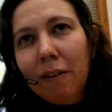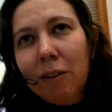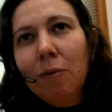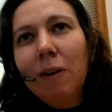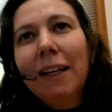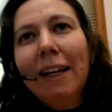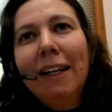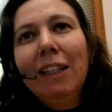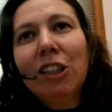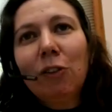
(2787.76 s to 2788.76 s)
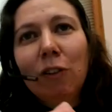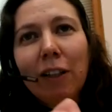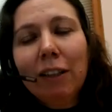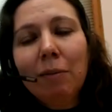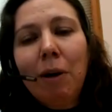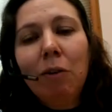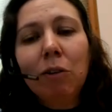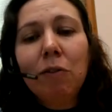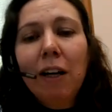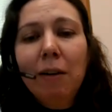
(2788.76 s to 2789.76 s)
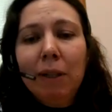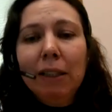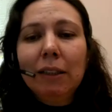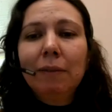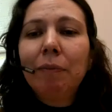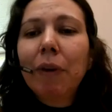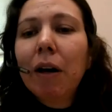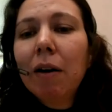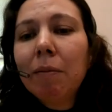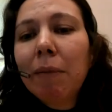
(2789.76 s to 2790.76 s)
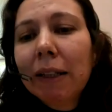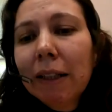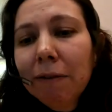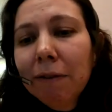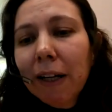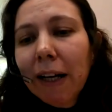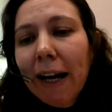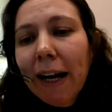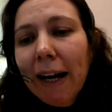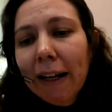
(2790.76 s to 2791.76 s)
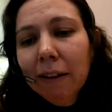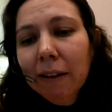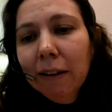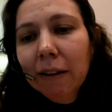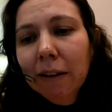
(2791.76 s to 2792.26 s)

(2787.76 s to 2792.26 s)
So when I reach correct amount of elements. But if n, let